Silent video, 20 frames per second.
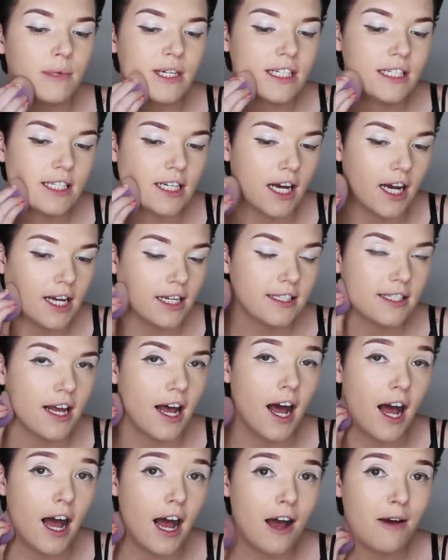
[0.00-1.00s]
midnight,
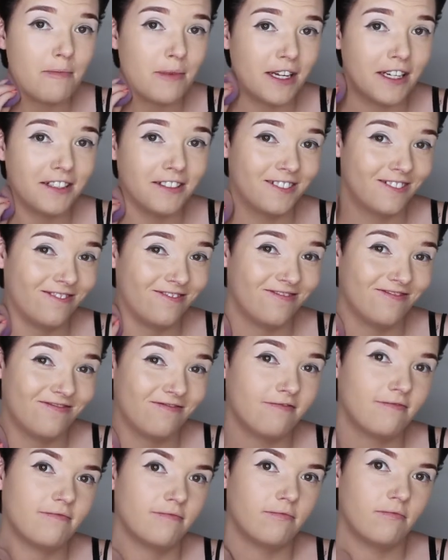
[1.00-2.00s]
Harmon...
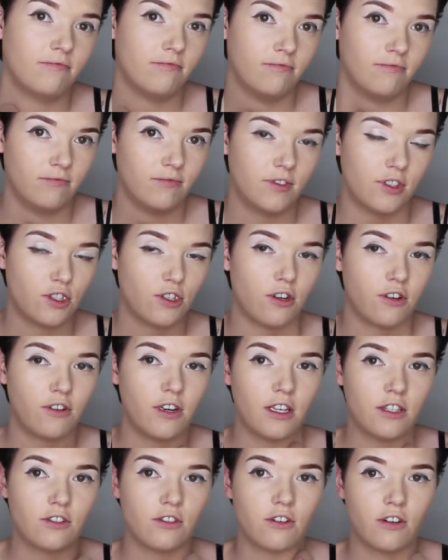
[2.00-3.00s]

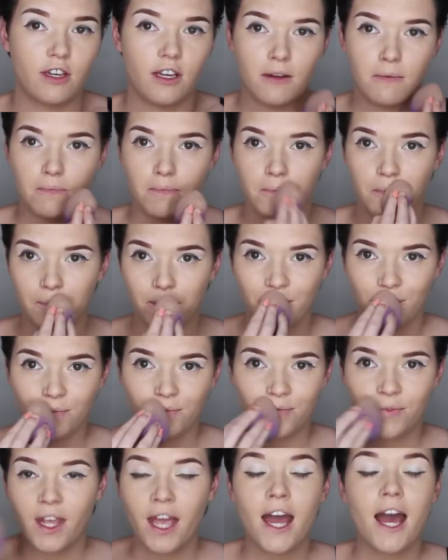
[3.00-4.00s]
Sorry, sorry.
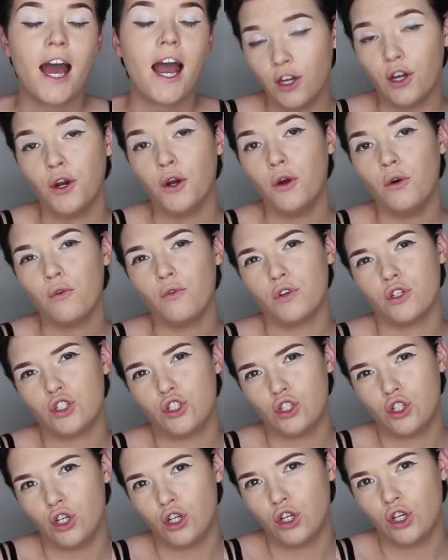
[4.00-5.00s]

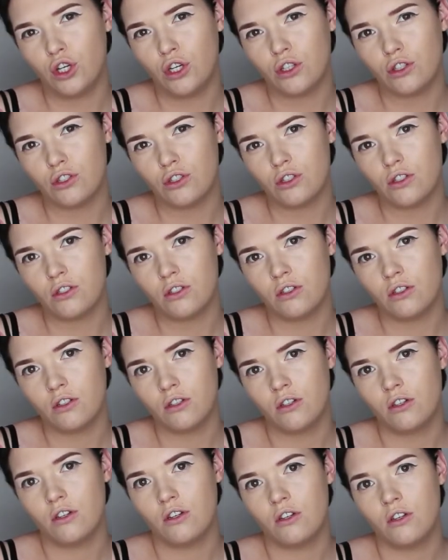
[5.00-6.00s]
returns
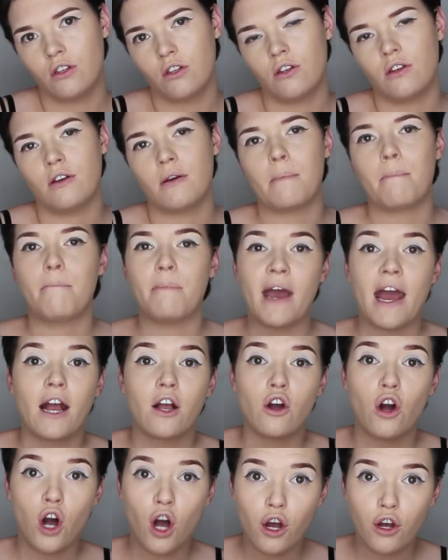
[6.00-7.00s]

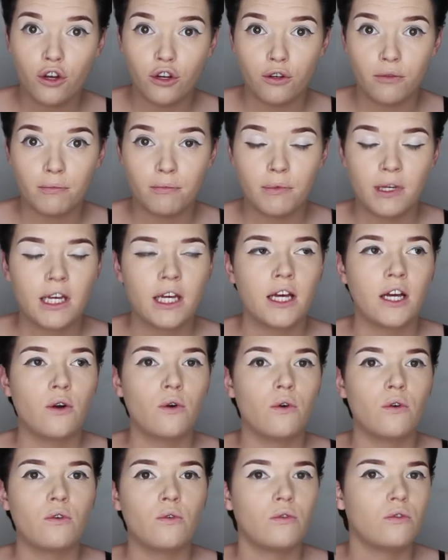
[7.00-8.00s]
back home
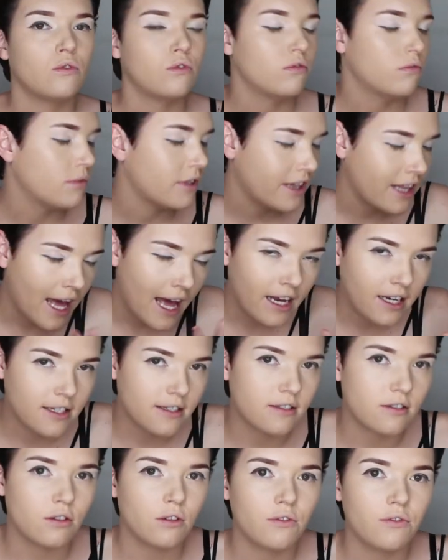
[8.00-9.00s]
with
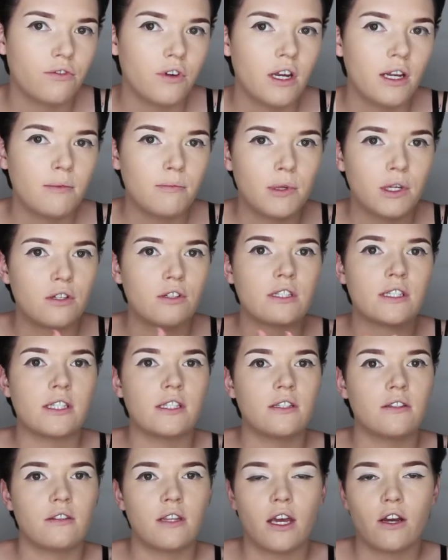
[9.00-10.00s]
Adi's girlfriend
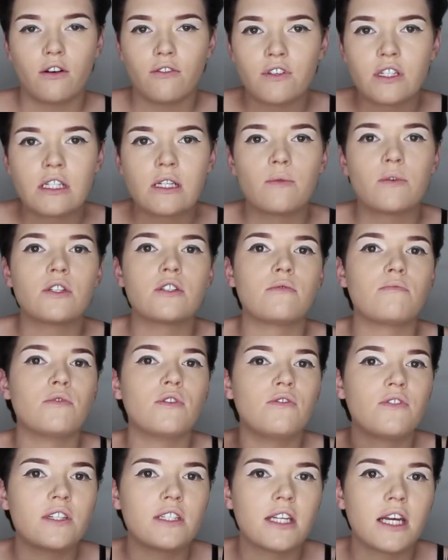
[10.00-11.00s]
because they obviously went to the
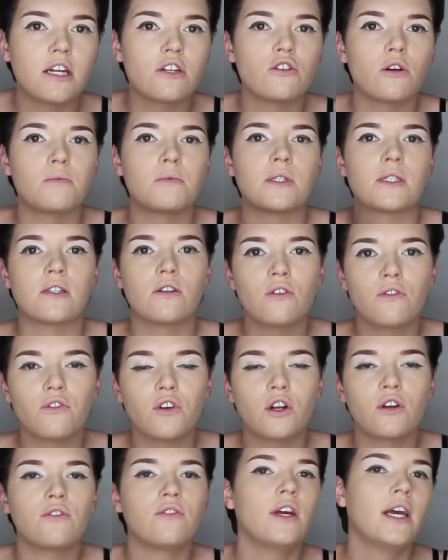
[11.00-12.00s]
movies. He had dropped his
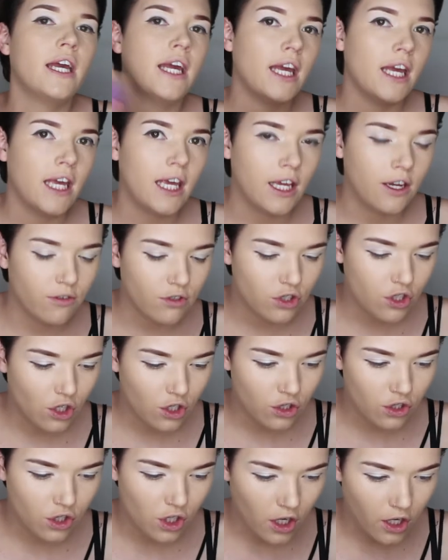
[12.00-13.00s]
girlfriend off. He
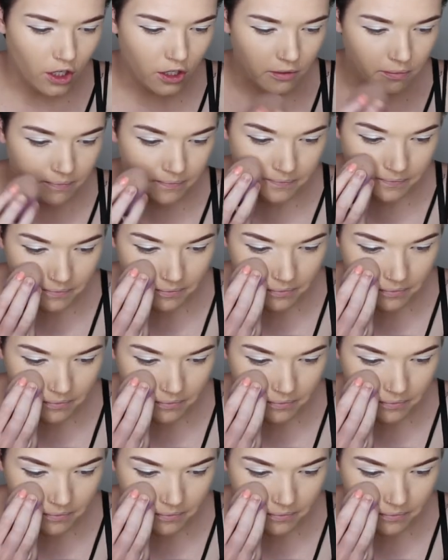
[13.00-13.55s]
returns home.